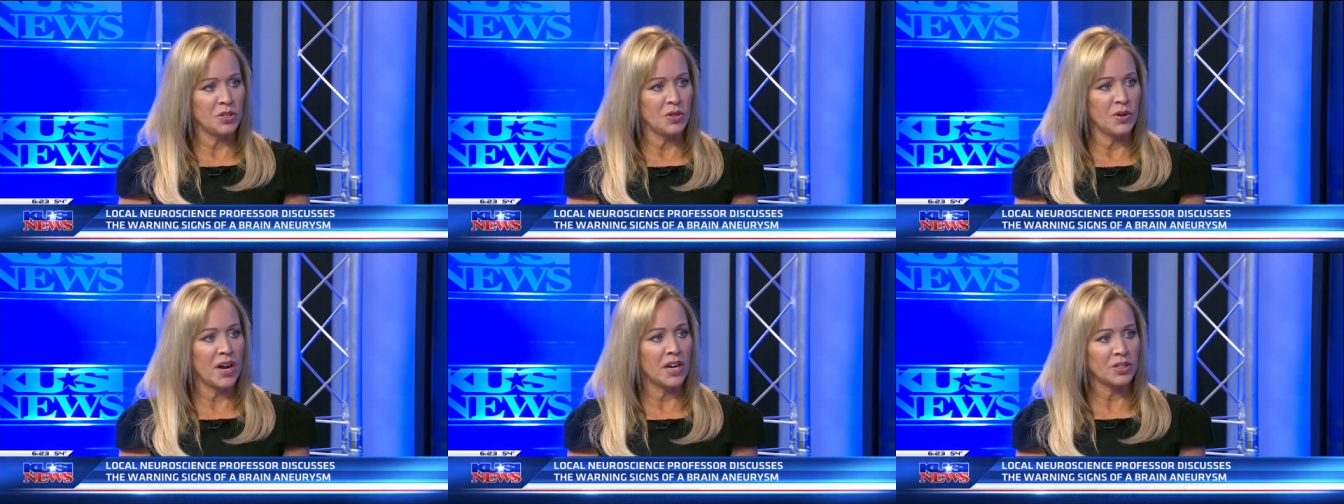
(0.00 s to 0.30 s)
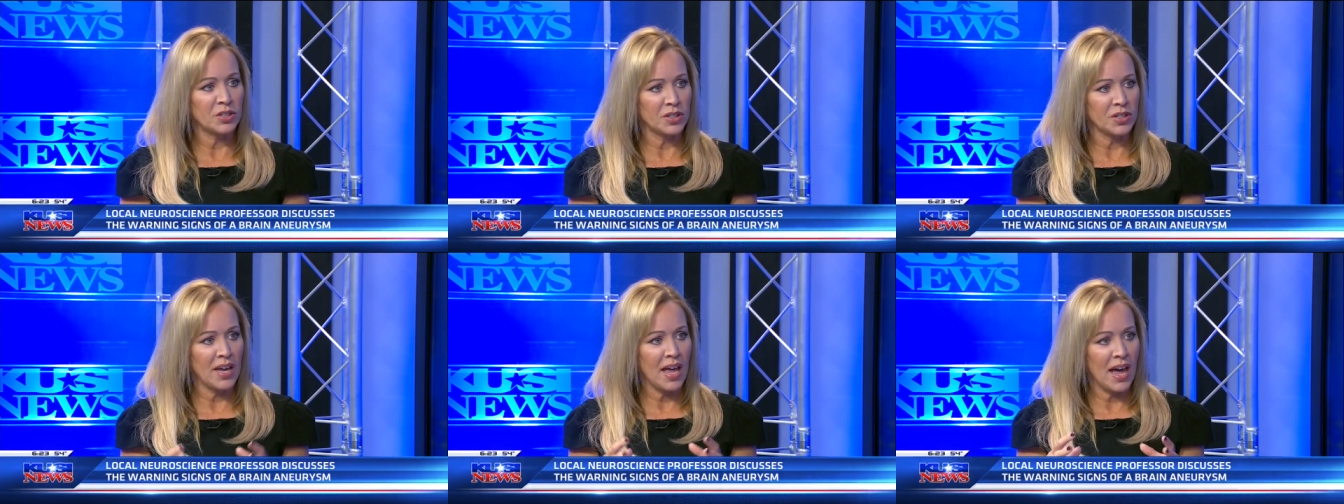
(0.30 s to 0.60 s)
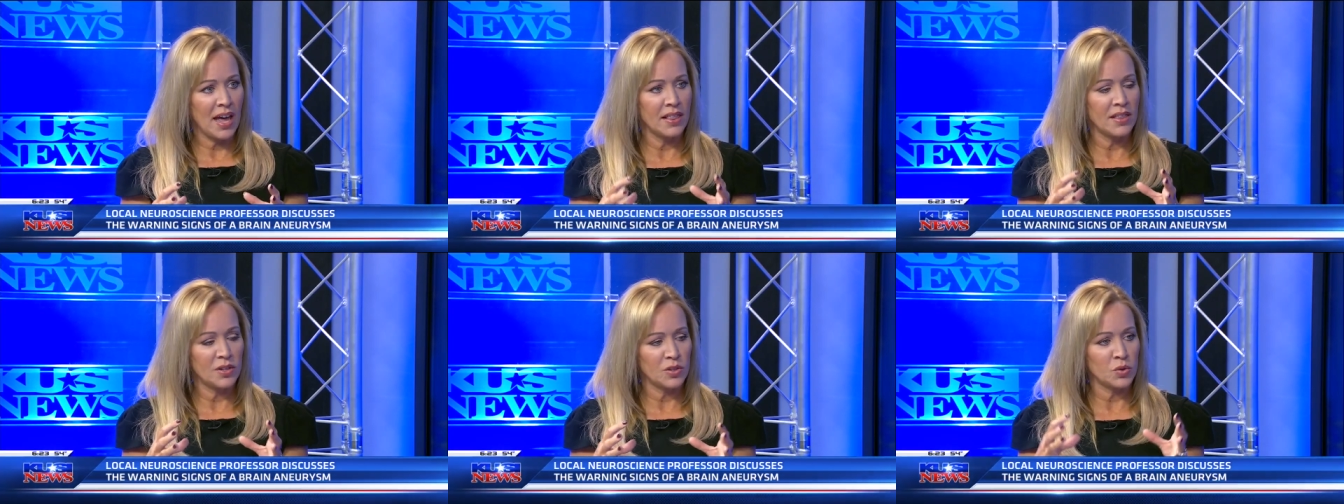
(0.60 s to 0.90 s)
actually
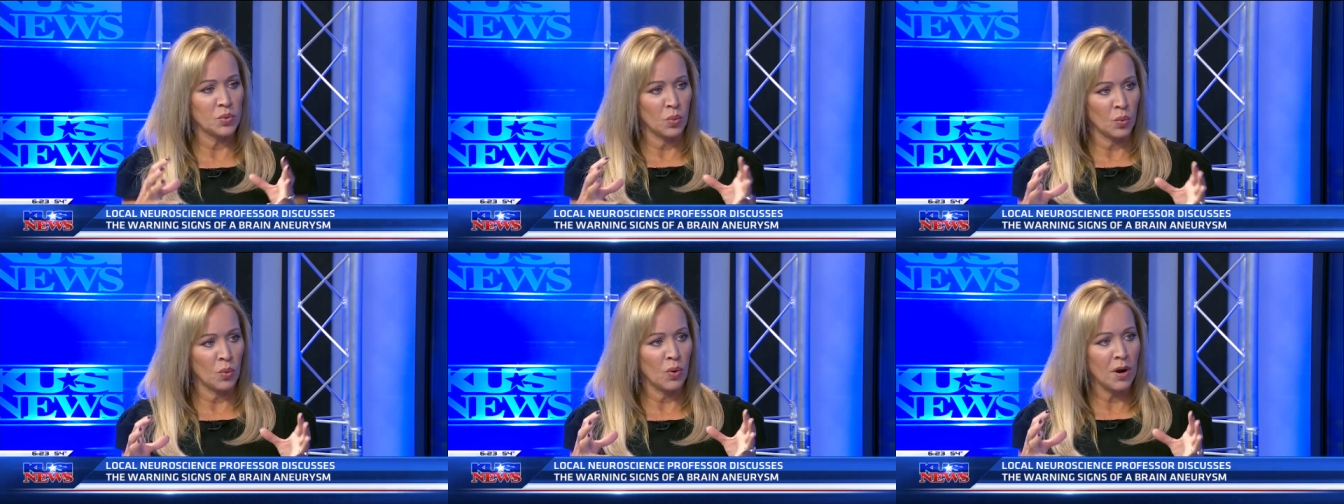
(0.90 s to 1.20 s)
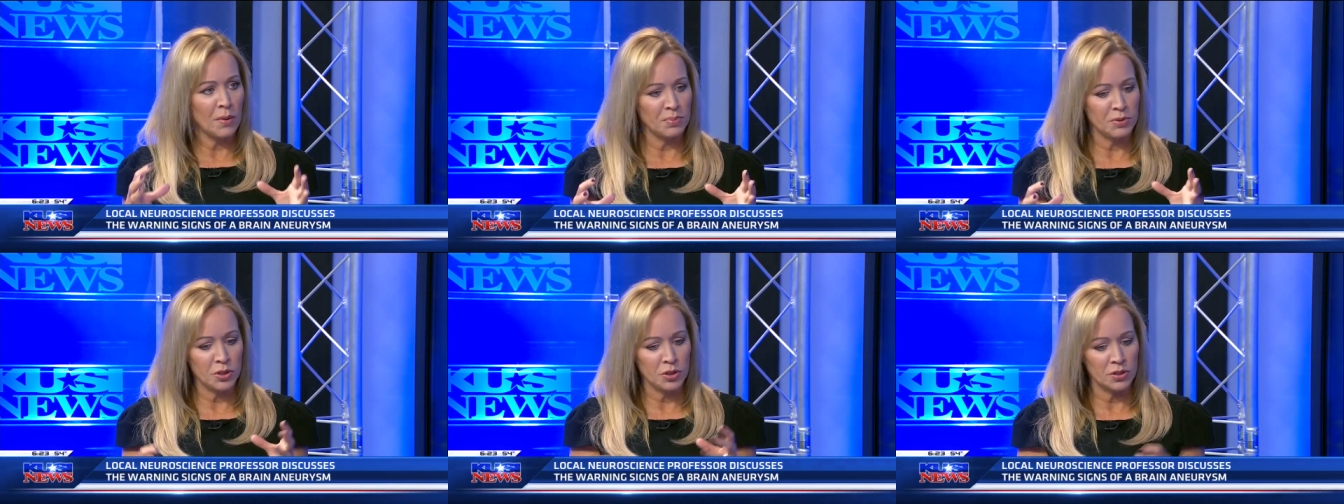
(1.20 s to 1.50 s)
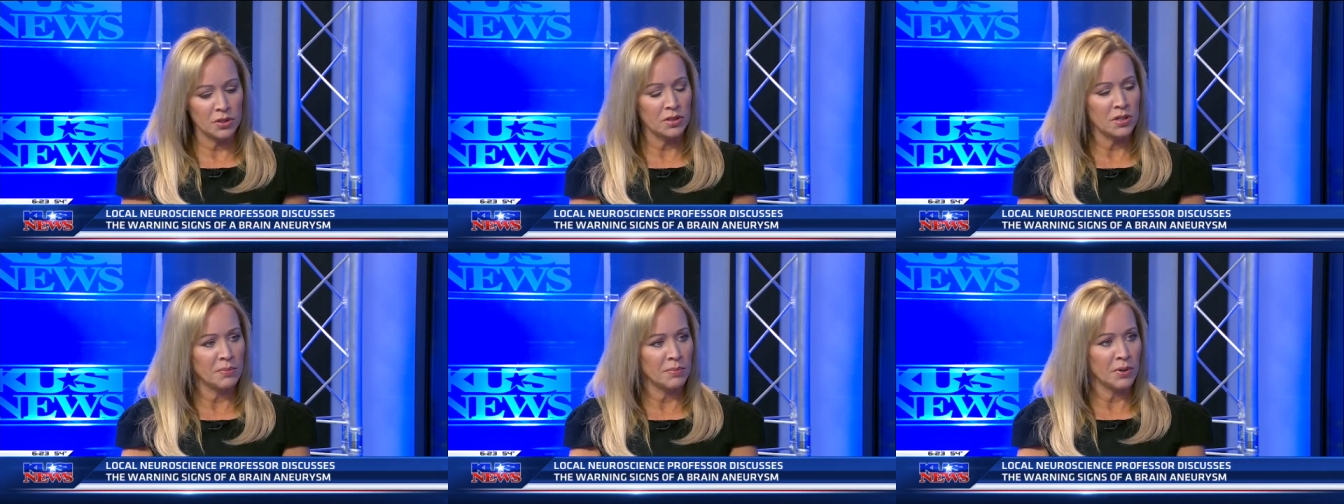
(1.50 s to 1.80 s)
had this
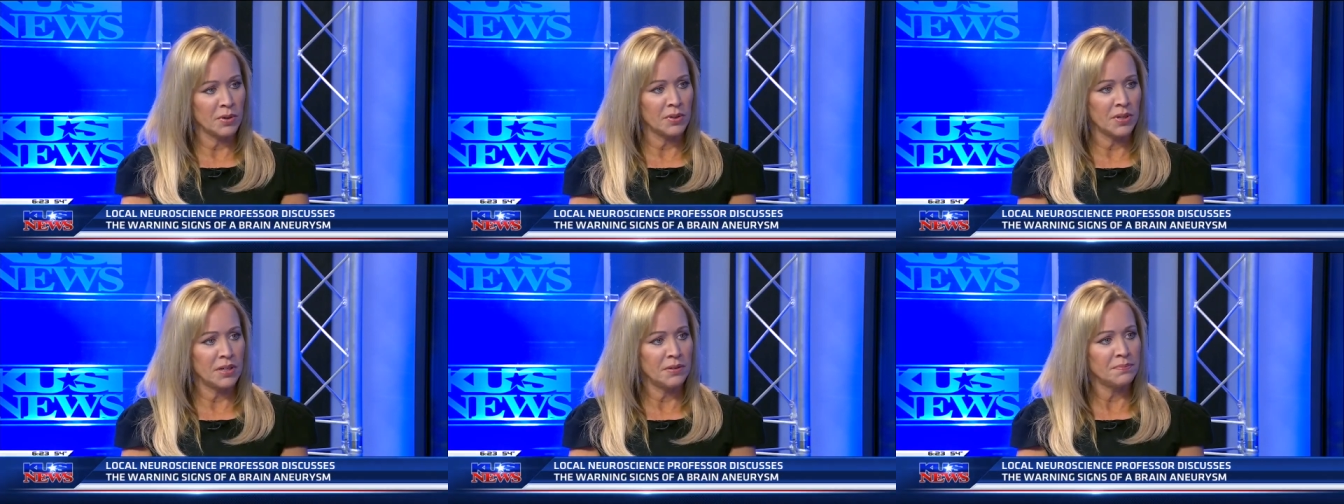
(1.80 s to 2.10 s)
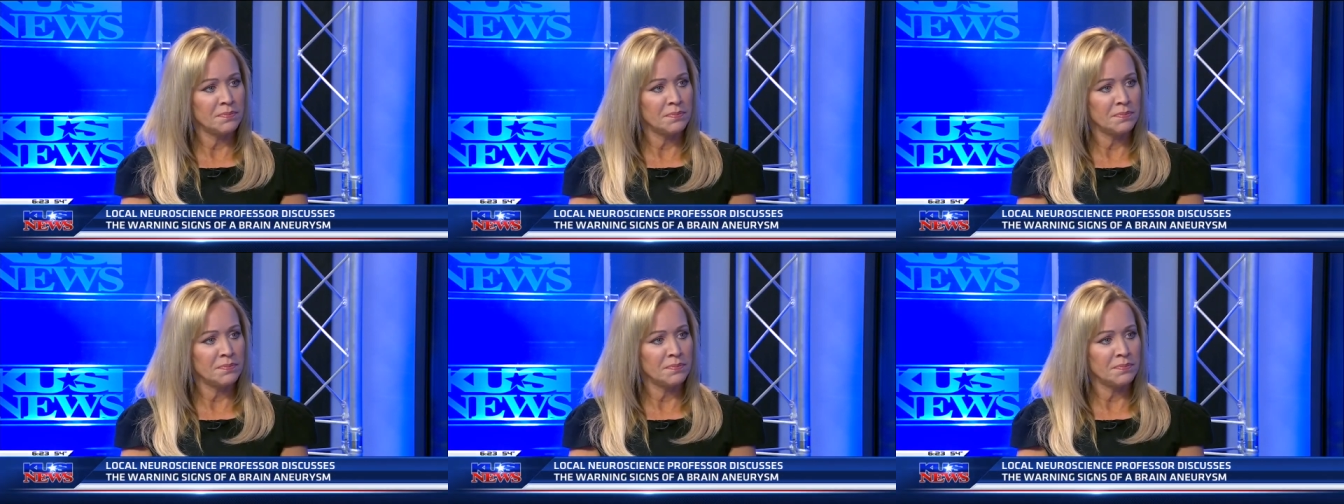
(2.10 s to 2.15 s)
ruptured component?